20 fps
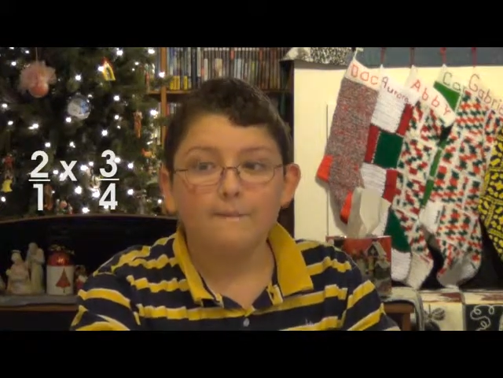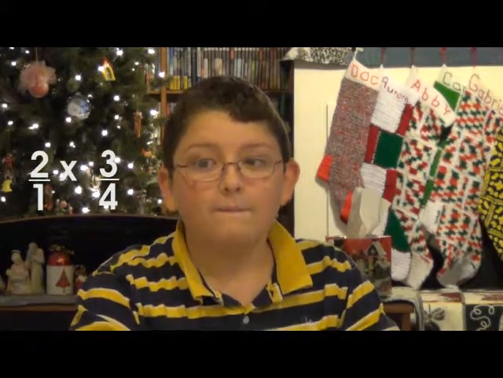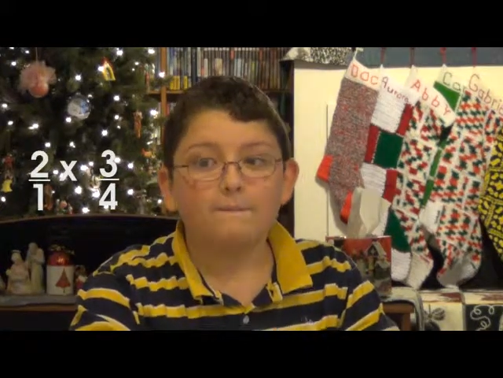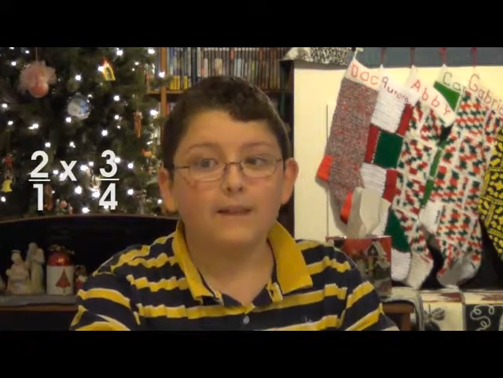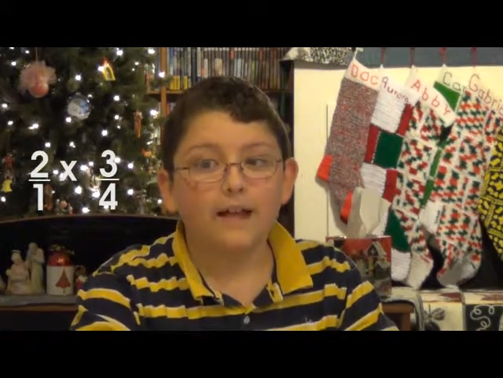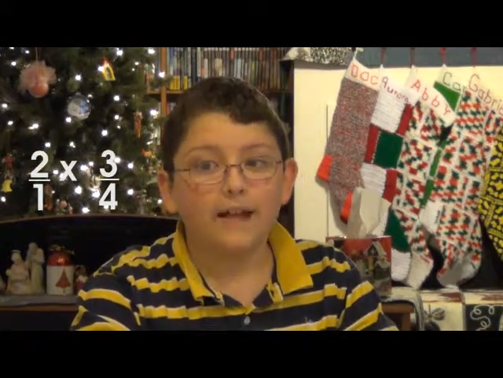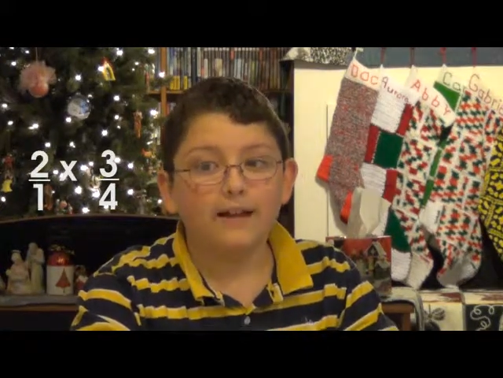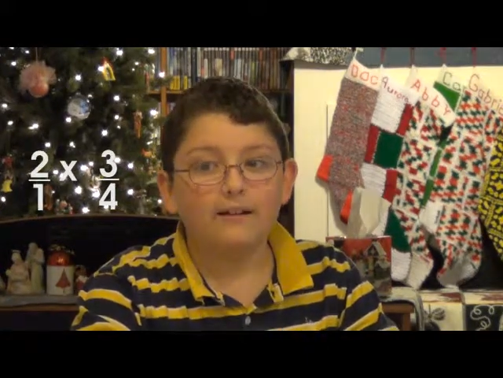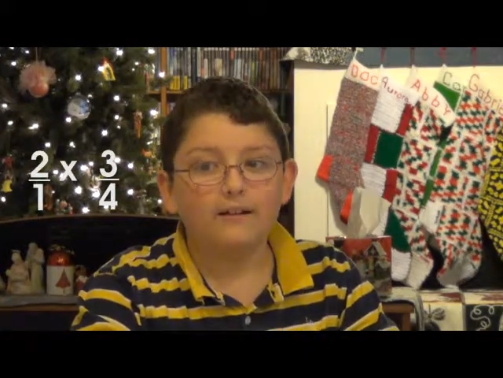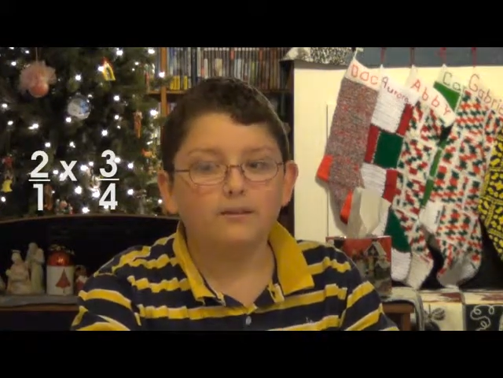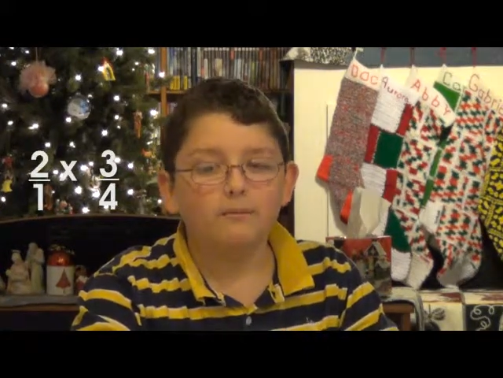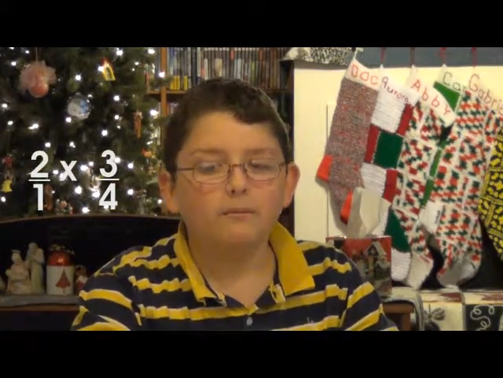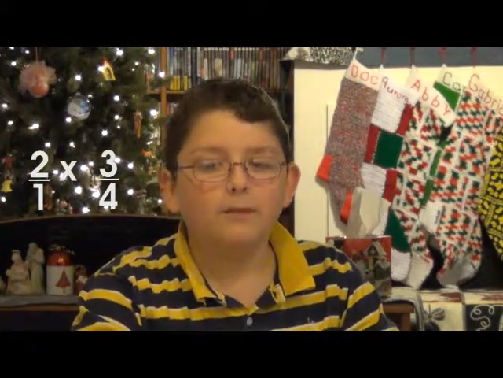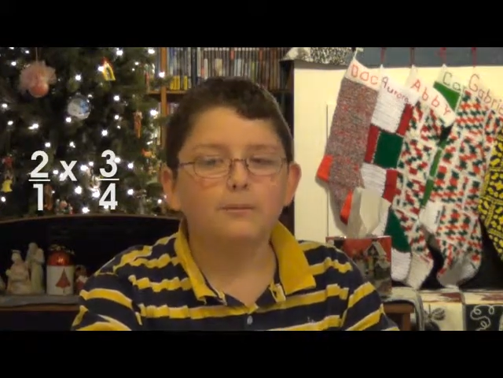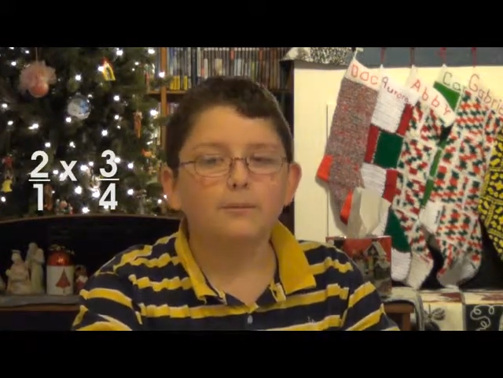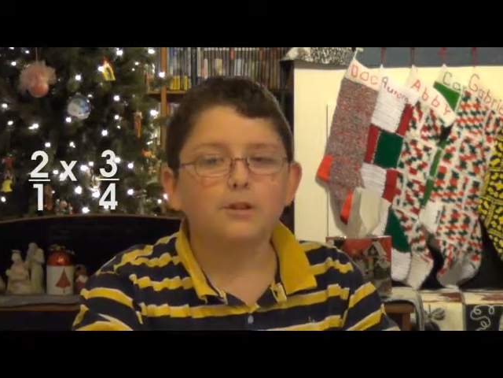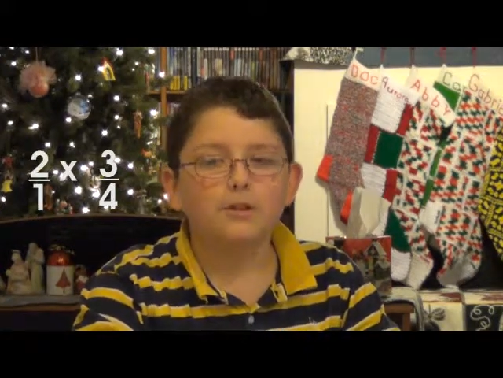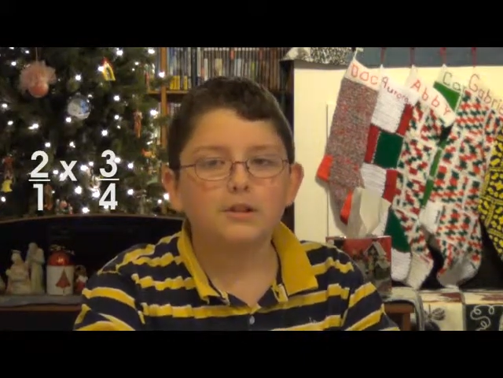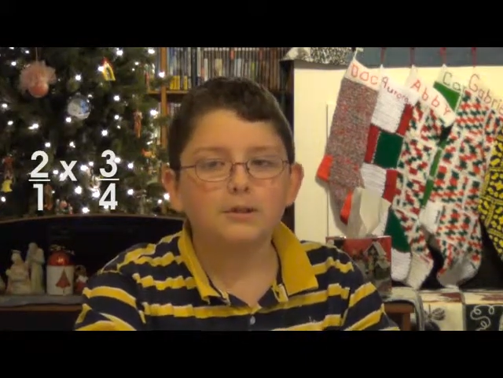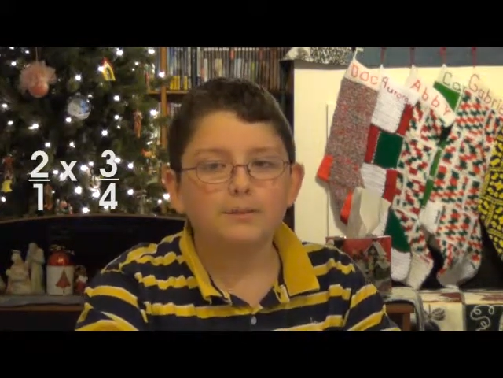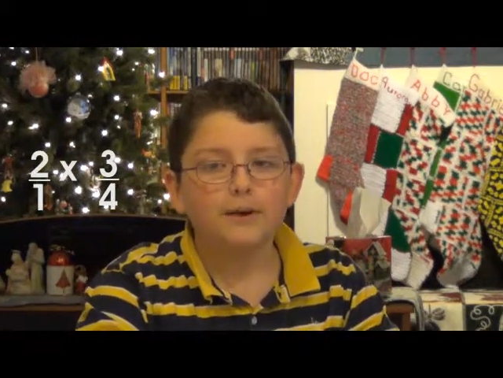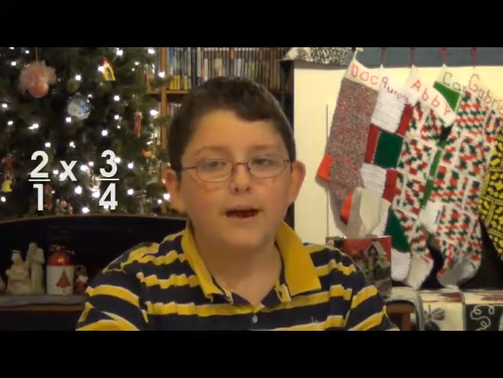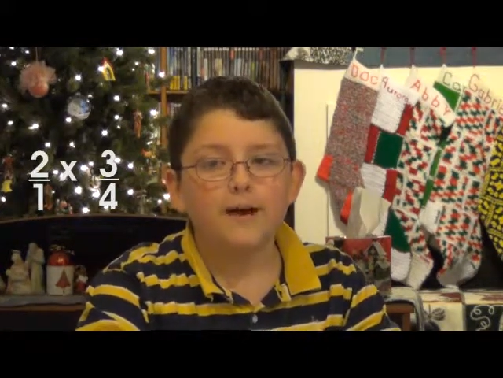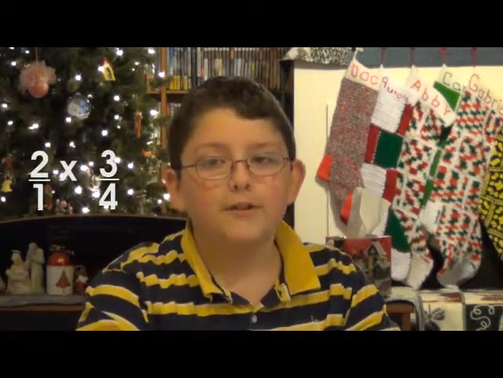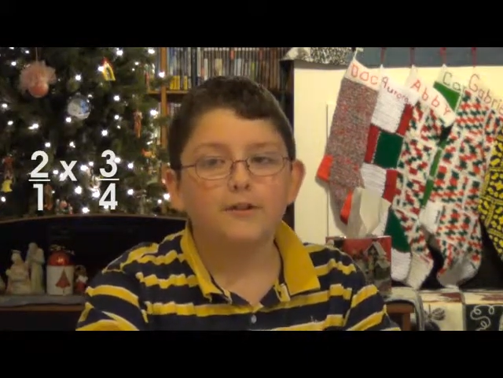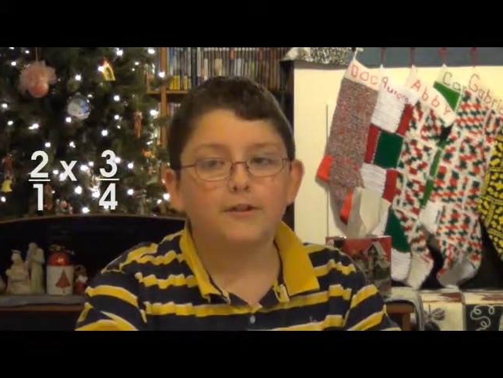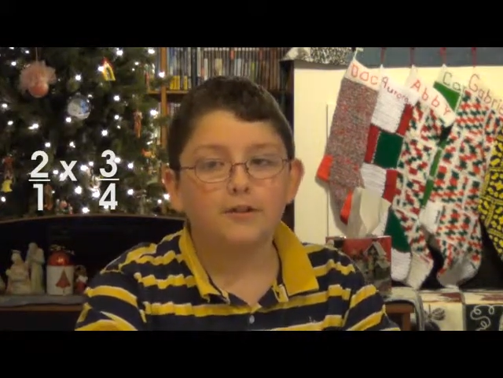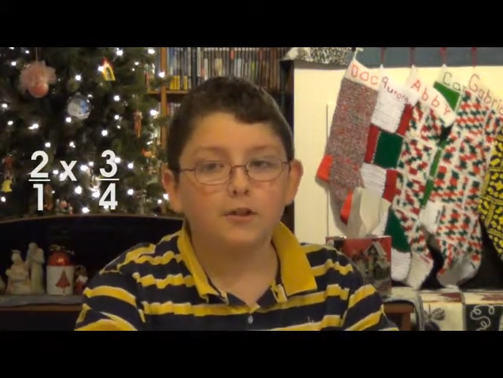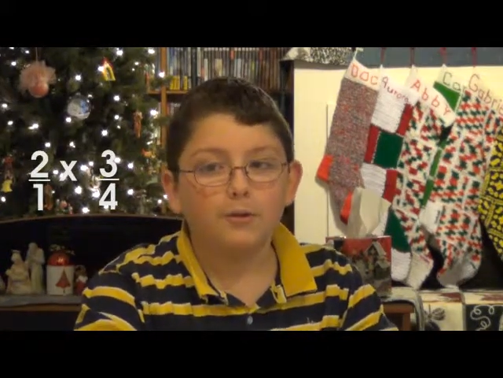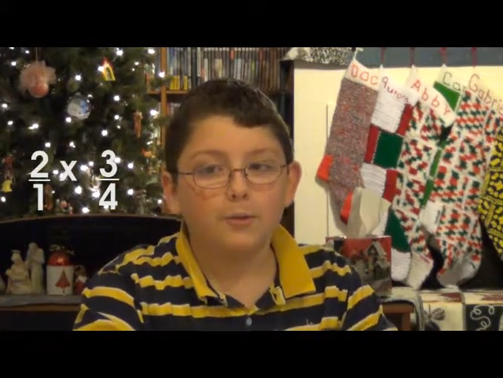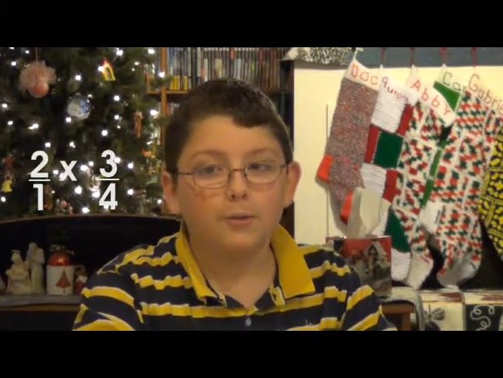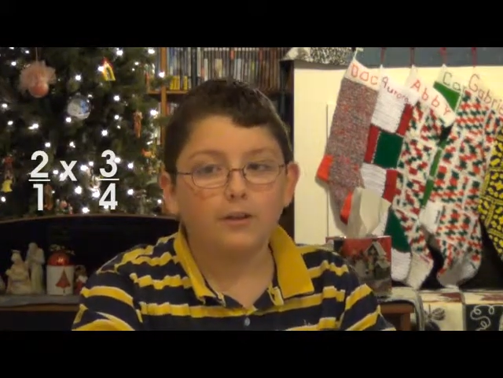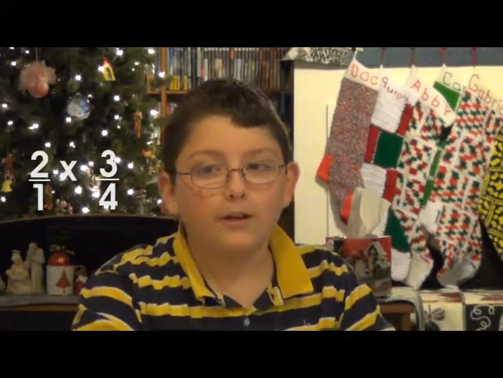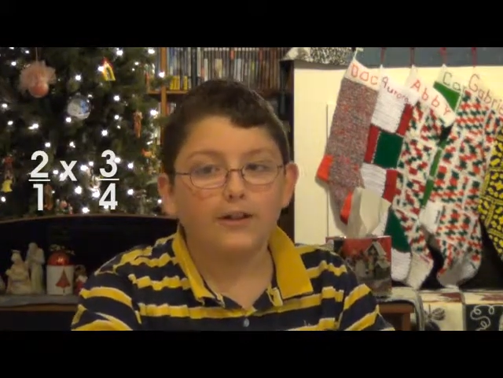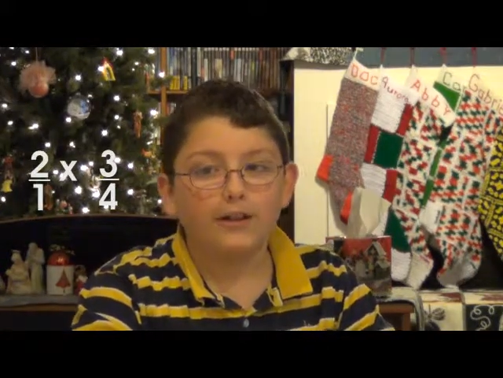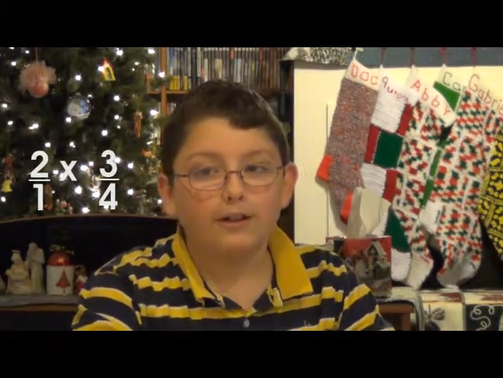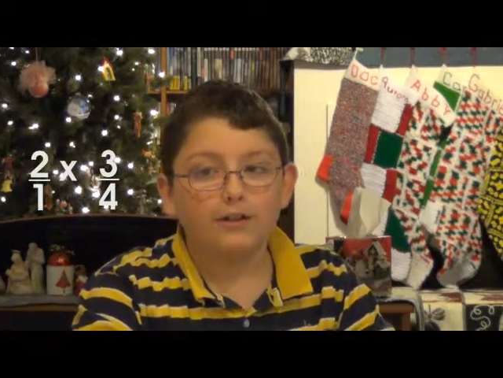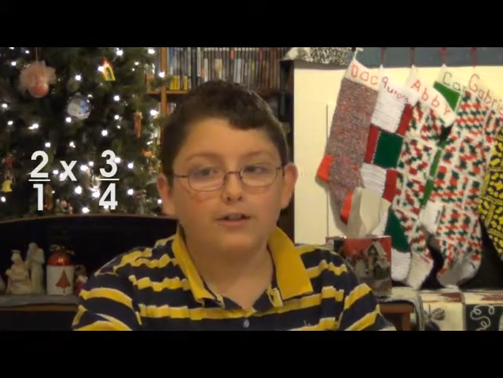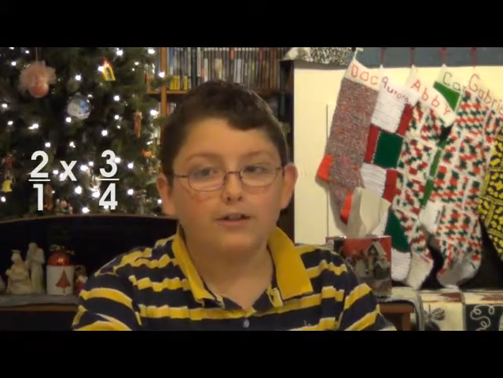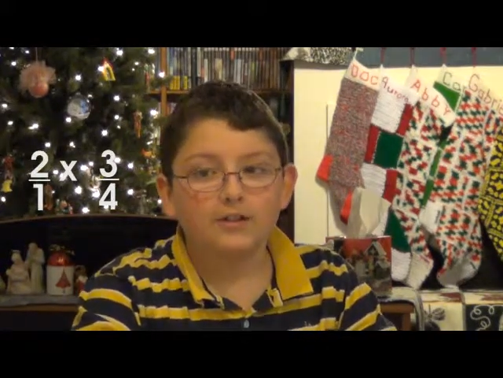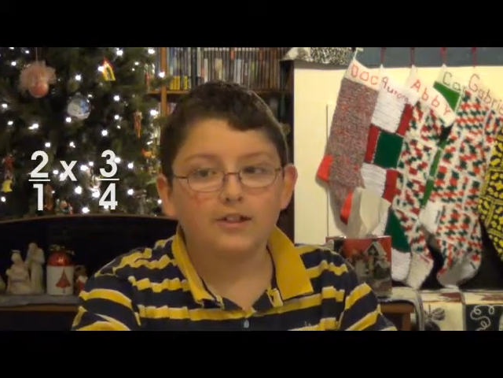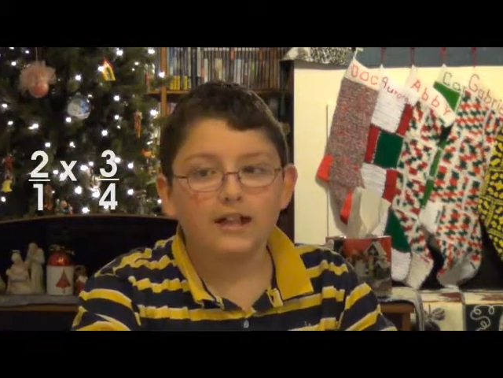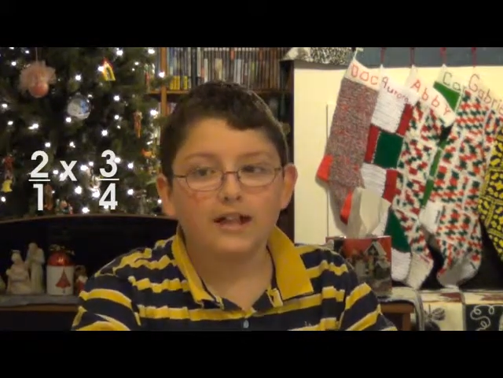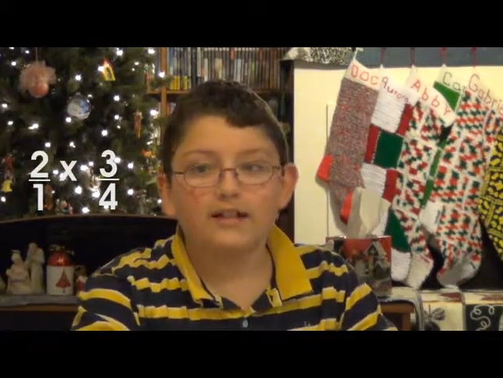Then, we multiply the numerators